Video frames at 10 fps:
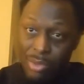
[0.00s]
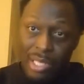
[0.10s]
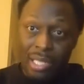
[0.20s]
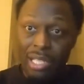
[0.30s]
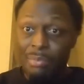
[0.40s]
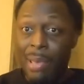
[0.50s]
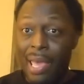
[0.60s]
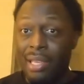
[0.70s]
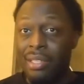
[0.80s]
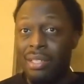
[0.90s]
really look
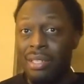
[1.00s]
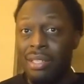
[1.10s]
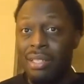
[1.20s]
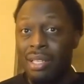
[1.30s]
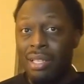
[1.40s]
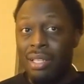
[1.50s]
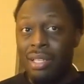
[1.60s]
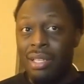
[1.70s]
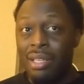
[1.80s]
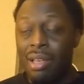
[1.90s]
back
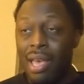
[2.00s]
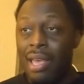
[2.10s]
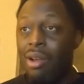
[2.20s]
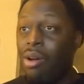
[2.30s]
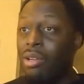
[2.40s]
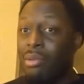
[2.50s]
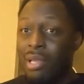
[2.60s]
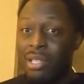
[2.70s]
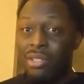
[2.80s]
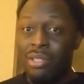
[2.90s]
at all the
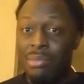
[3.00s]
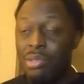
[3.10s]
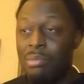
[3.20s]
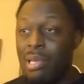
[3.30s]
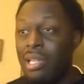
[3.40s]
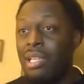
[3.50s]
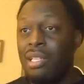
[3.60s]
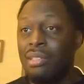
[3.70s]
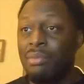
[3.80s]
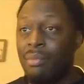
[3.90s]
relationships you've been
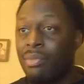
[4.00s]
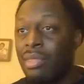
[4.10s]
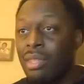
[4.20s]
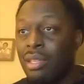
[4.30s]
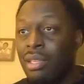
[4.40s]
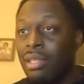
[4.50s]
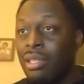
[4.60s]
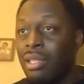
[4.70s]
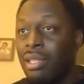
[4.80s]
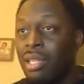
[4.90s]
in,
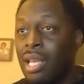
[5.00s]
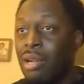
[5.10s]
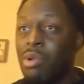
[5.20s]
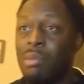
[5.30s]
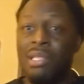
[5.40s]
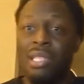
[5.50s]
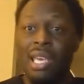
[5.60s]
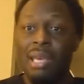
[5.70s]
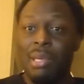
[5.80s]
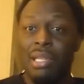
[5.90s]
that a woman
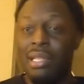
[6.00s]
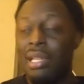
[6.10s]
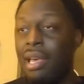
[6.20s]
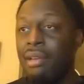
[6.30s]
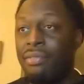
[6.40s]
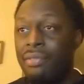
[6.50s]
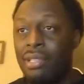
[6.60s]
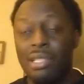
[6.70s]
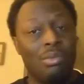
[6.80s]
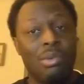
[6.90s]
came in and left,
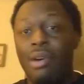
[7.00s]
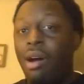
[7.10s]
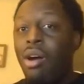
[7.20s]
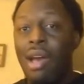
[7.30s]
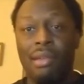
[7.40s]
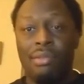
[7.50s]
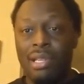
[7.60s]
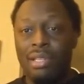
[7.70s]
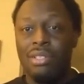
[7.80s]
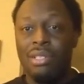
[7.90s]
because we've all had
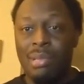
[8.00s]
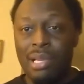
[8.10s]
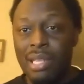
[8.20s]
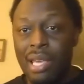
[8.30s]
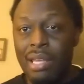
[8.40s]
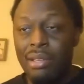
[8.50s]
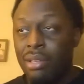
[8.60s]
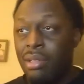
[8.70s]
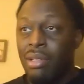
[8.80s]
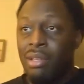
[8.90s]
relationships like that,
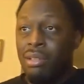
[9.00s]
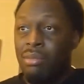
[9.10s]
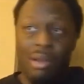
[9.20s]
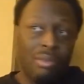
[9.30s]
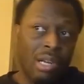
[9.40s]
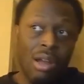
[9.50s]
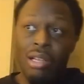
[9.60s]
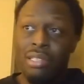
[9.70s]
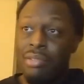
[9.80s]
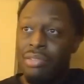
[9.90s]

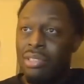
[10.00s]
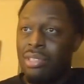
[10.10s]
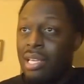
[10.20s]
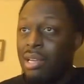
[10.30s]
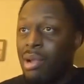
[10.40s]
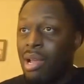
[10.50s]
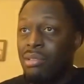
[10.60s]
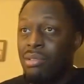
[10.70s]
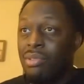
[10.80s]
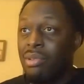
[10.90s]
regardless if she stayed
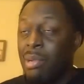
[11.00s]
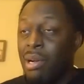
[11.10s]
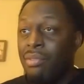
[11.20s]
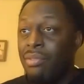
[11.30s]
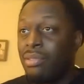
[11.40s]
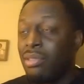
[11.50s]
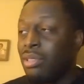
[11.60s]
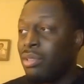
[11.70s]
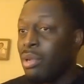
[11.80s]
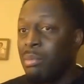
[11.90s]
around you for a month,
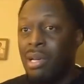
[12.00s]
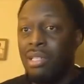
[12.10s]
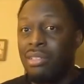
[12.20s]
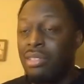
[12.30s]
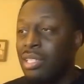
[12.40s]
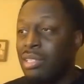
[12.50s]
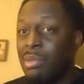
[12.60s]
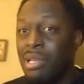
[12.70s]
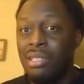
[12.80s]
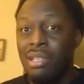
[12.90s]
3 months, 6
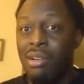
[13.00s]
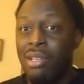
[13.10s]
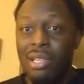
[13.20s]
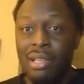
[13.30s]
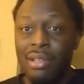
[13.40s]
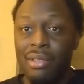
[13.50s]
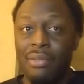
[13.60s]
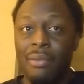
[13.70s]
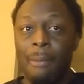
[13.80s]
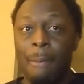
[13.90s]
months, or a year.
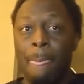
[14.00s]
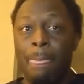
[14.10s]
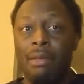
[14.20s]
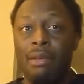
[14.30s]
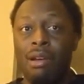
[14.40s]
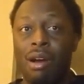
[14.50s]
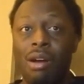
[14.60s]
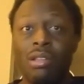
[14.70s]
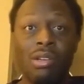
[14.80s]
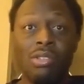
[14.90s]

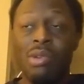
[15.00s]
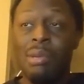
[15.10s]
All those